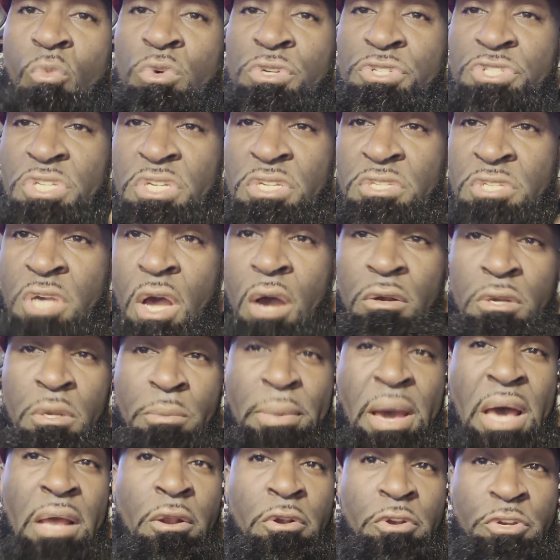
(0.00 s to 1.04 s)
When she talked
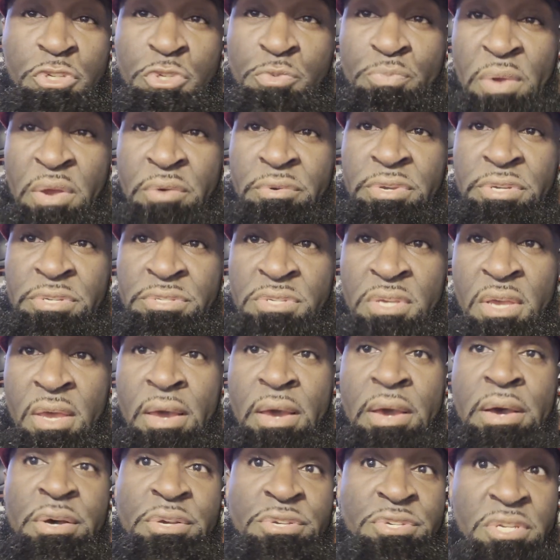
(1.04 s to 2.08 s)
about her experience,
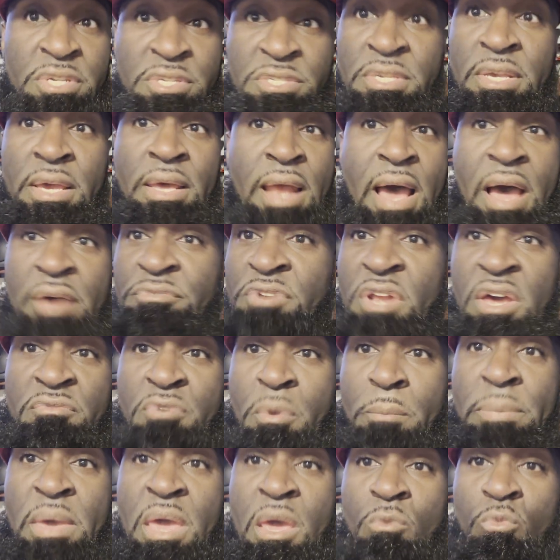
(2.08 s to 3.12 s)
she said, I've
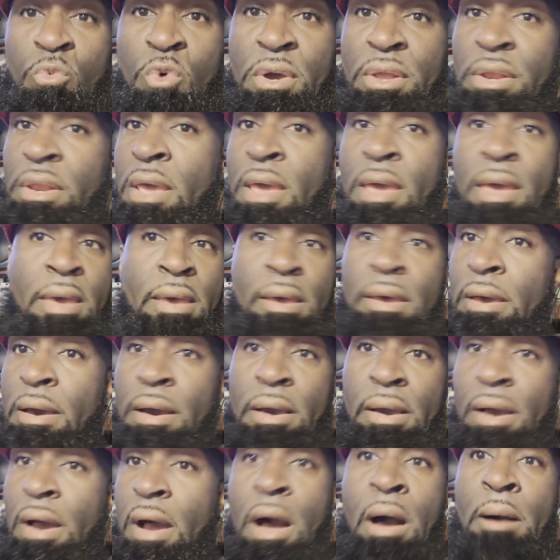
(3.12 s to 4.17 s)
never been with
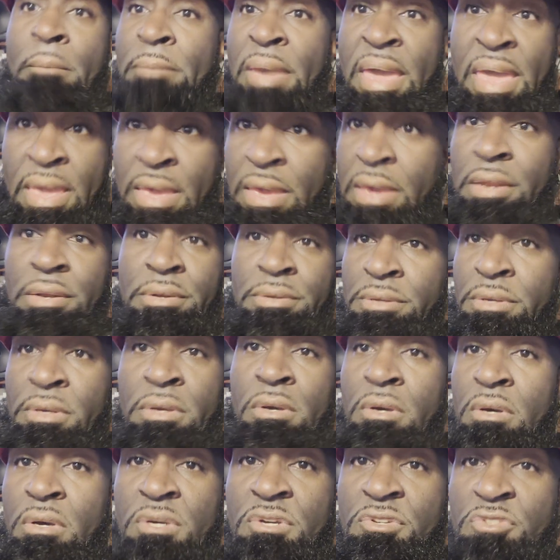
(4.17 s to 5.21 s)
a
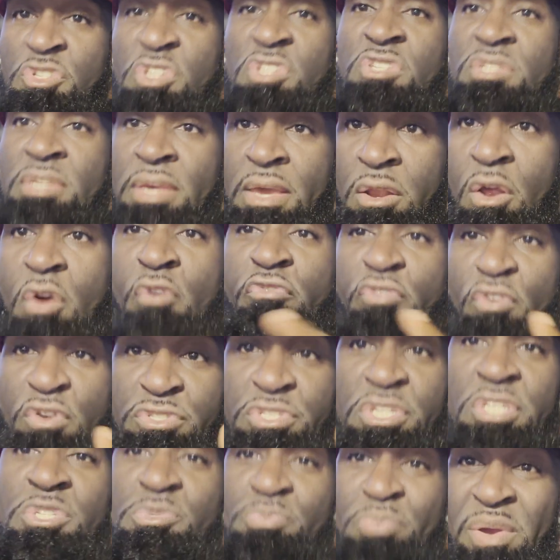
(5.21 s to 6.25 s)
man. She said her
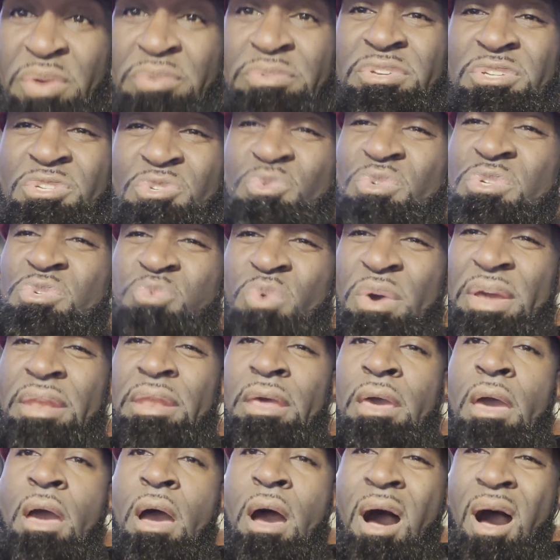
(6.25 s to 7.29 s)
first experience was with
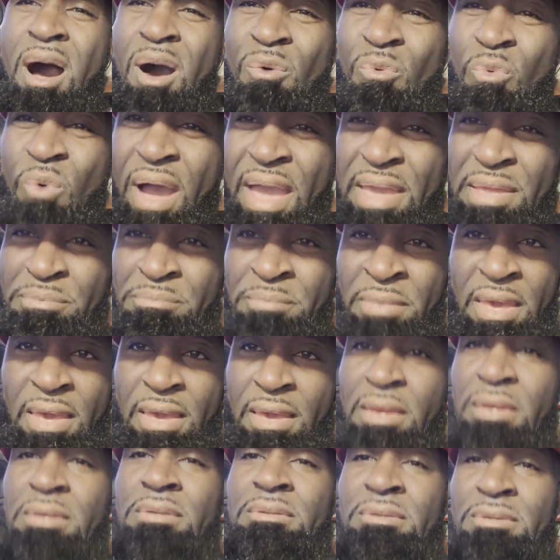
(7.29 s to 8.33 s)
a white
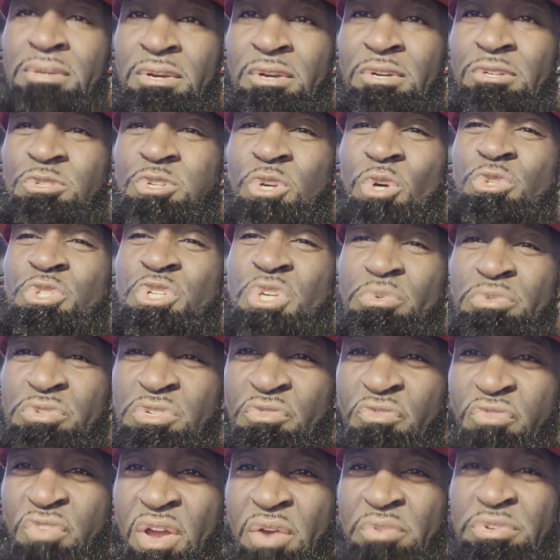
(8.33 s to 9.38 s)
man. So she
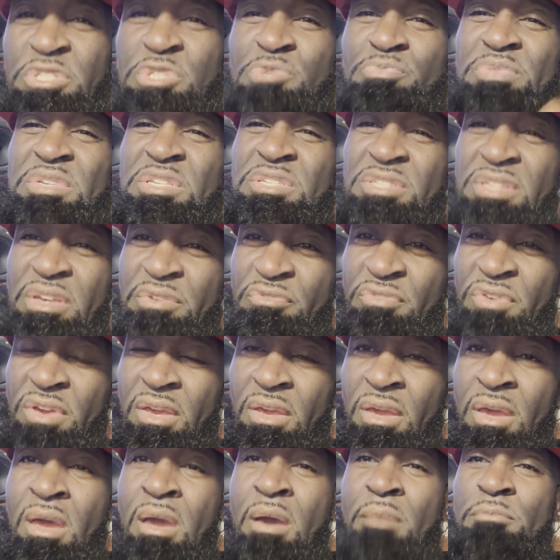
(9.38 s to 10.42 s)
was very specific.
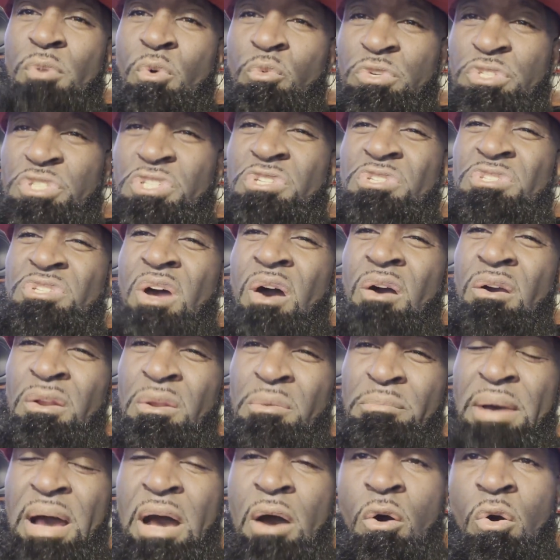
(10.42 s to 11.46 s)
But when she's talking
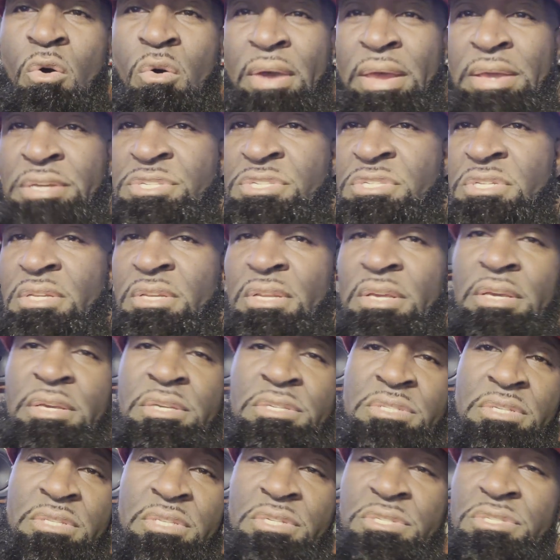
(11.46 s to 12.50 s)
about, oh,
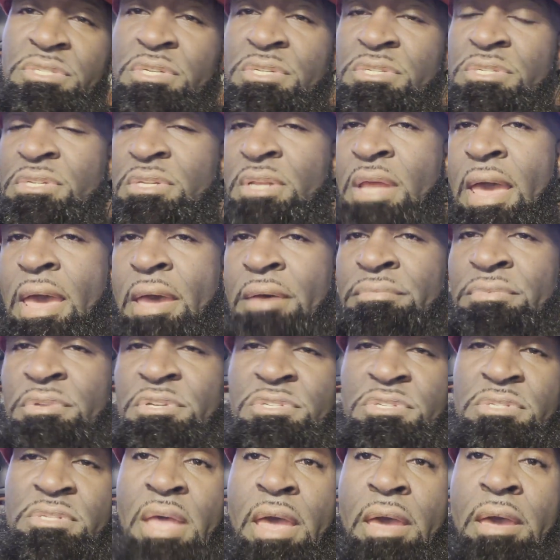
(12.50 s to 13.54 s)
STDs and this, this, and that, and
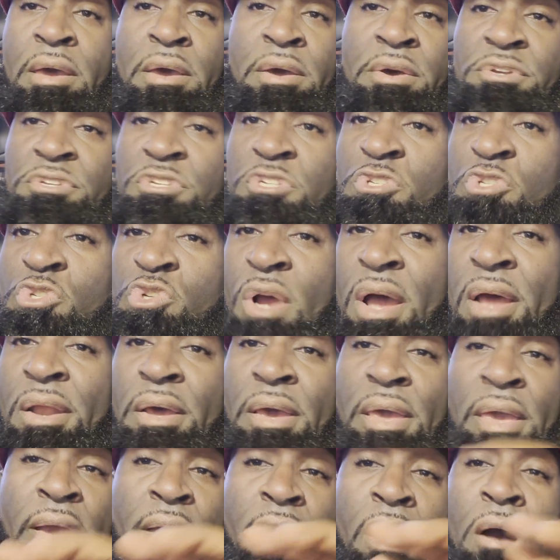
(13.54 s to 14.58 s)
this and that, she's trying
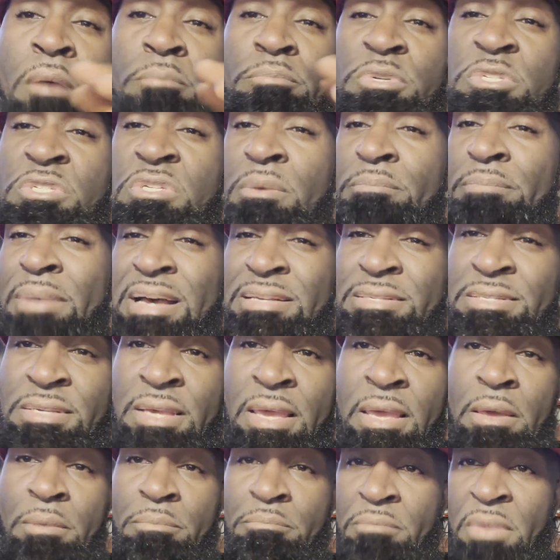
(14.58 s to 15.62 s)
to encompass it by
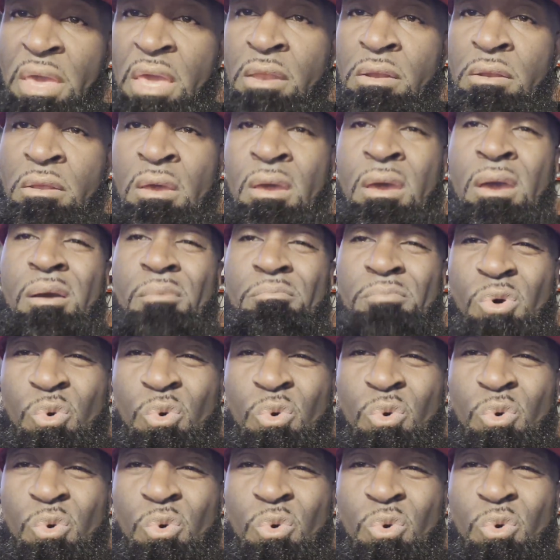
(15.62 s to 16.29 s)
saying men.